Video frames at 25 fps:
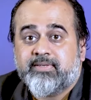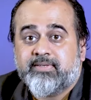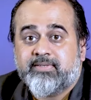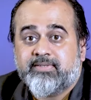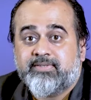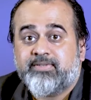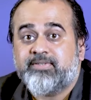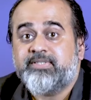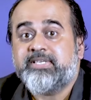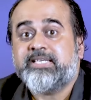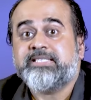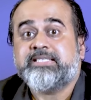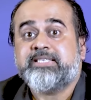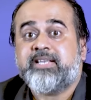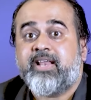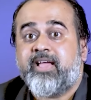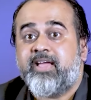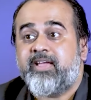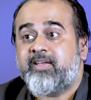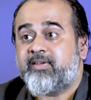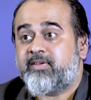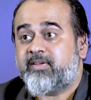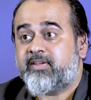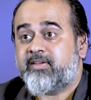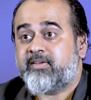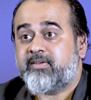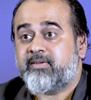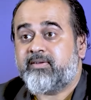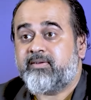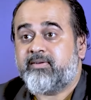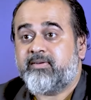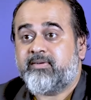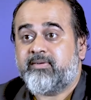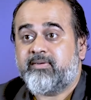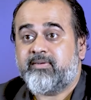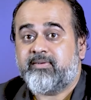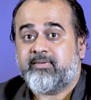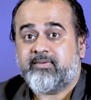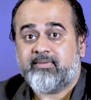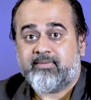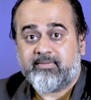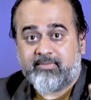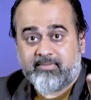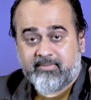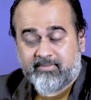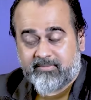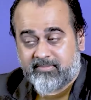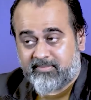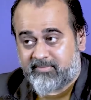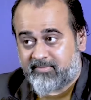So just like
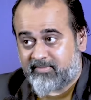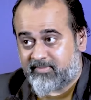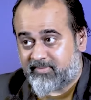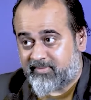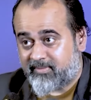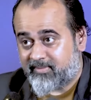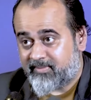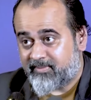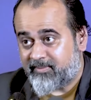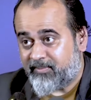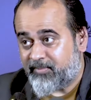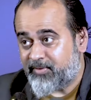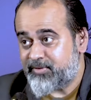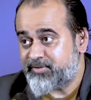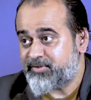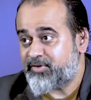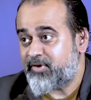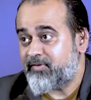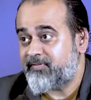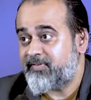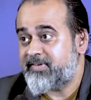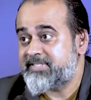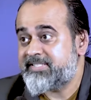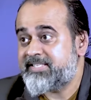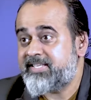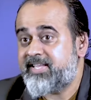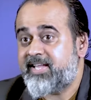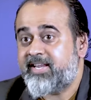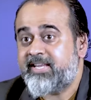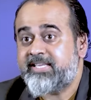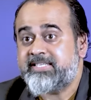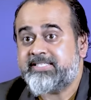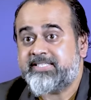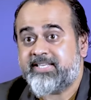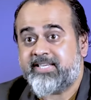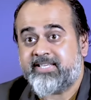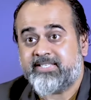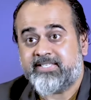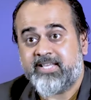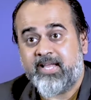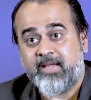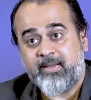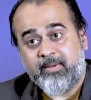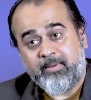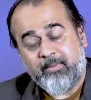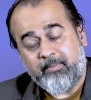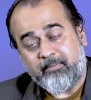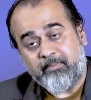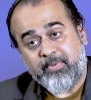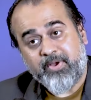most of us here, he says,
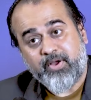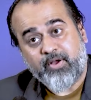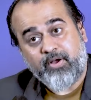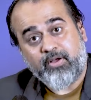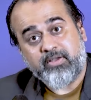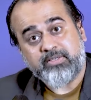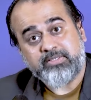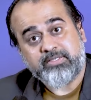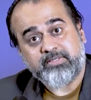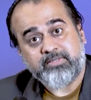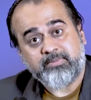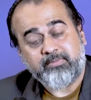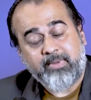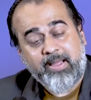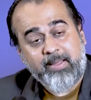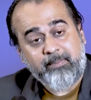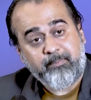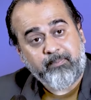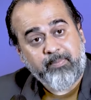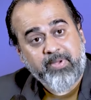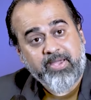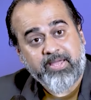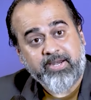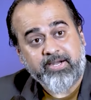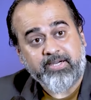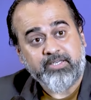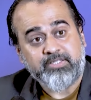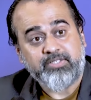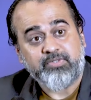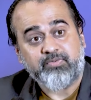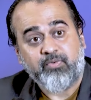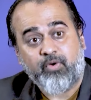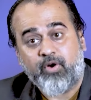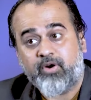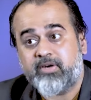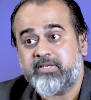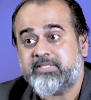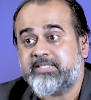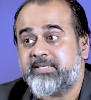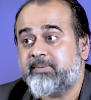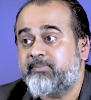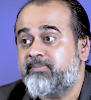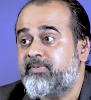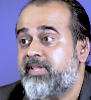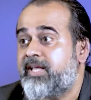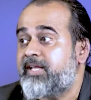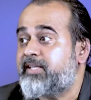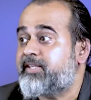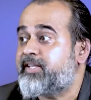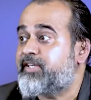because my parents want
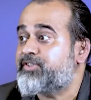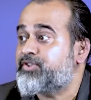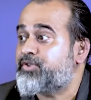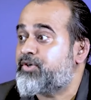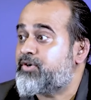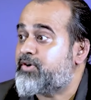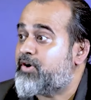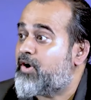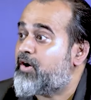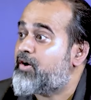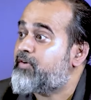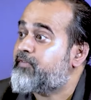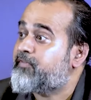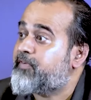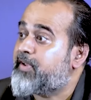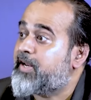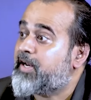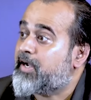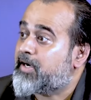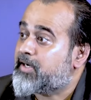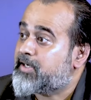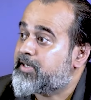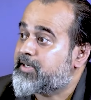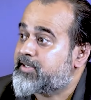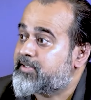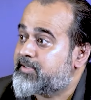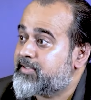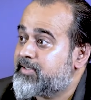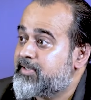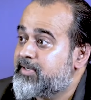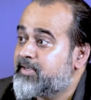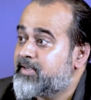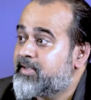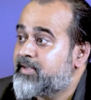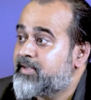something, they should not feel hurt.